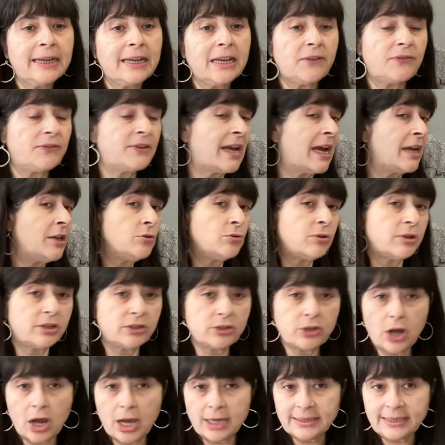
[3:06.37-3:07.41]
If not, you can
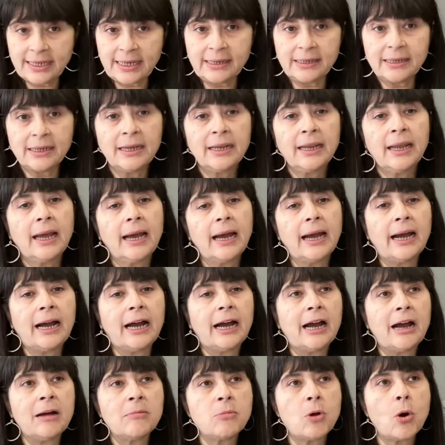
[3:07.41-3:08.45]
toss it.
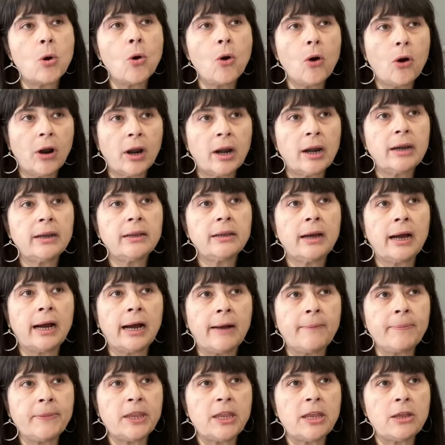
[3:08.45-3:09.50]

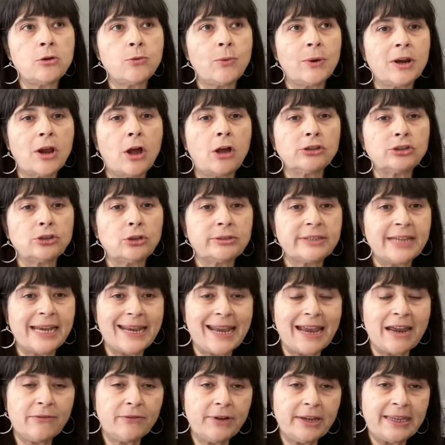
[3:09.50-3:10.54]
You want to also
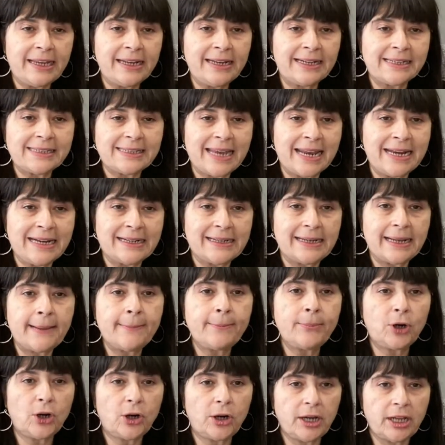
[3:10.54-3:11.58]
take everything that's in it
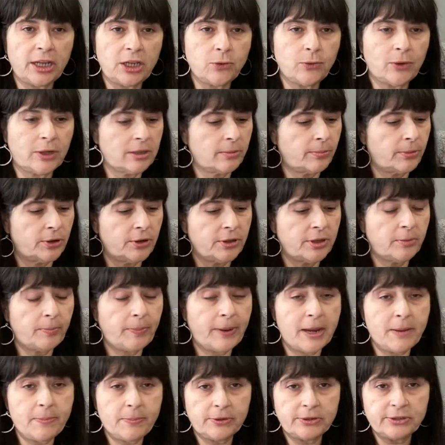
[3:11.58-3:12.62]
and burn it. You want to burn the
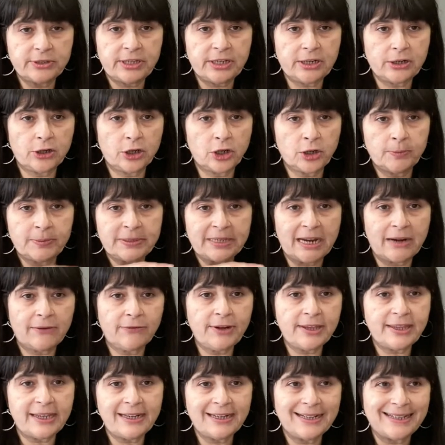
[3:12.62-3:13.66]
papers, the herbs,
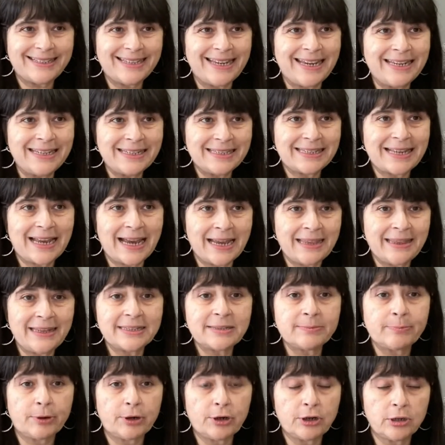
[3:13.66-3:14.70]
everything that's inside
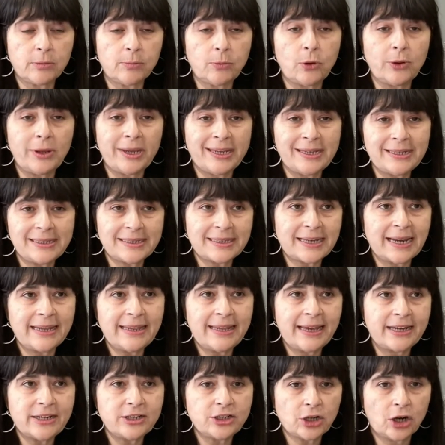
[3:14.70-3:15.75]
that's burnable inside
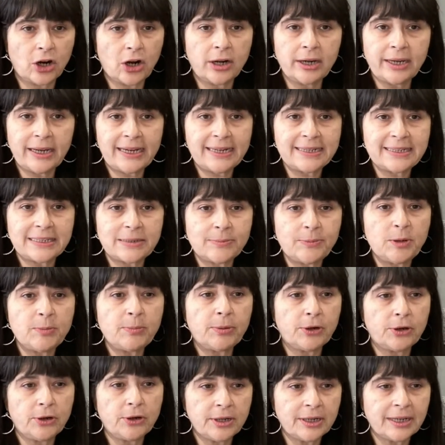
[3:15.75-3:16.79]
that jar needs to be
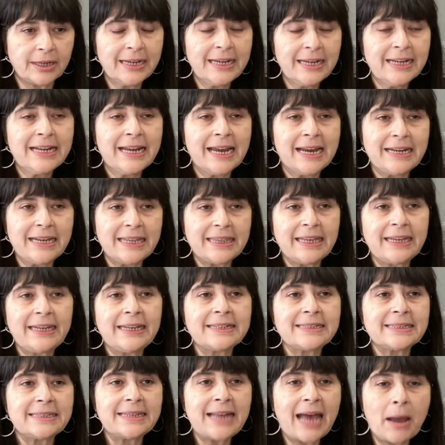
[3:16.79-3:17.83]
burned. Anything
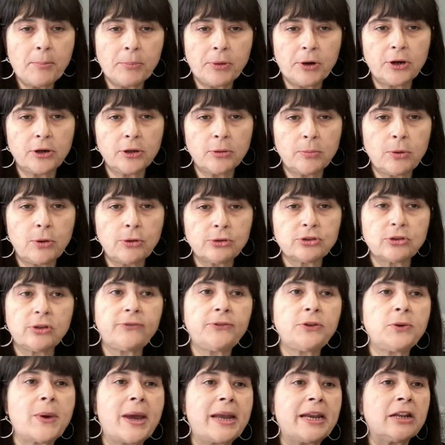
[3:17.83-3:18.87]
that's not burnable, so
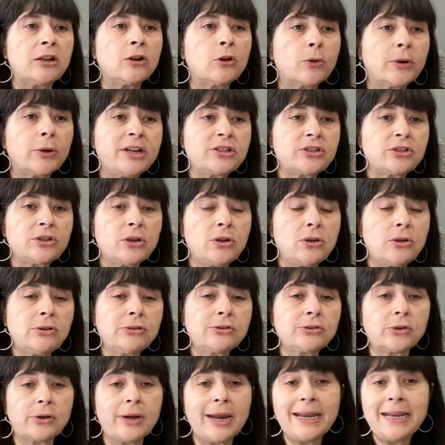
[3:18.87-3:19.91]
if you added
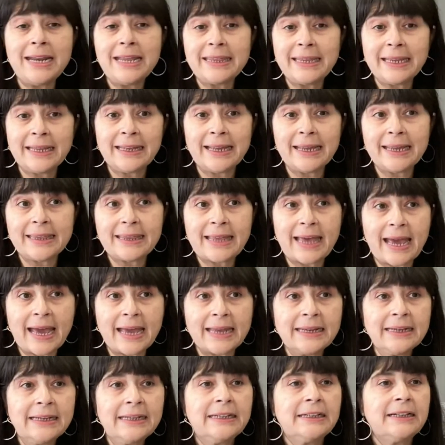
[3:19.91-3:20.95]
crystals or anything like
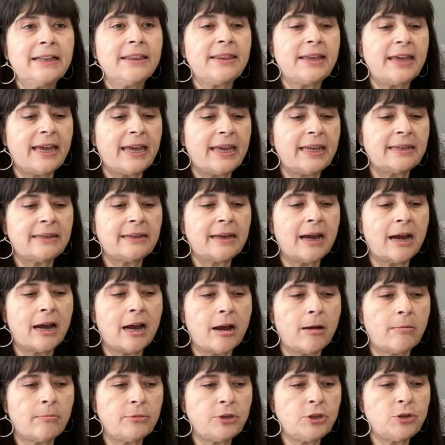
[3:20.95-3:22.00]
that, then
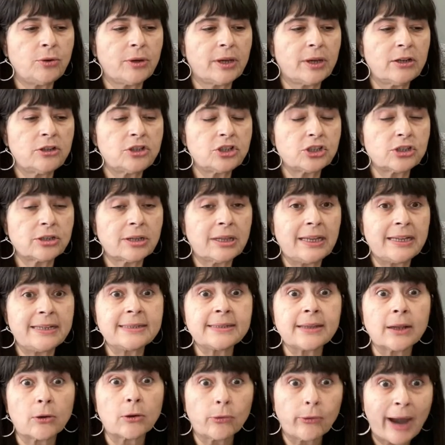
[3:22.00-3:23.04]
you can just
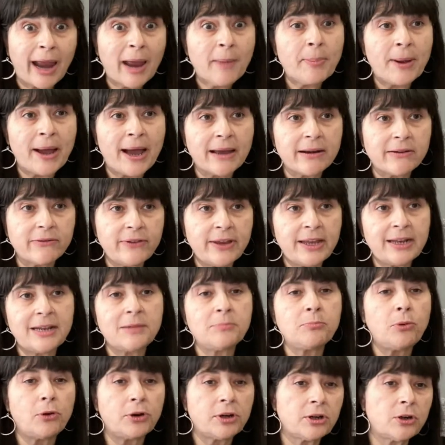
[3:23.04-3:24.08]
cleanse the crap out of it
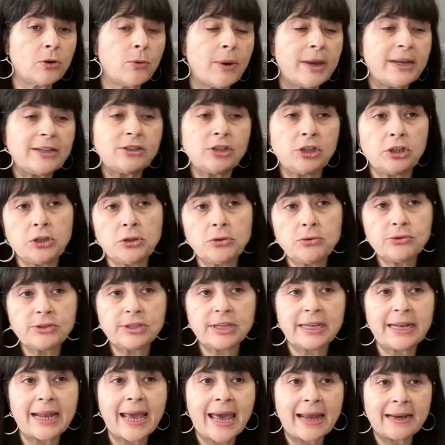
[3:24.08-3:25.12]
and put it away to use
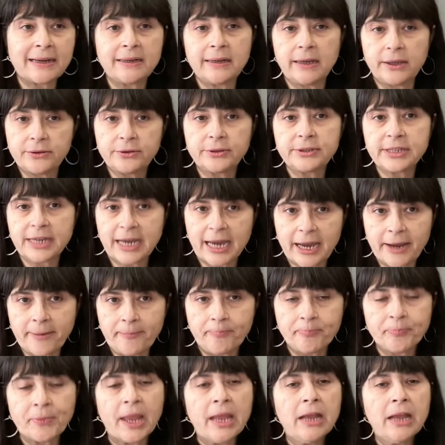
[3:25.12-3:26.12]
it at another time.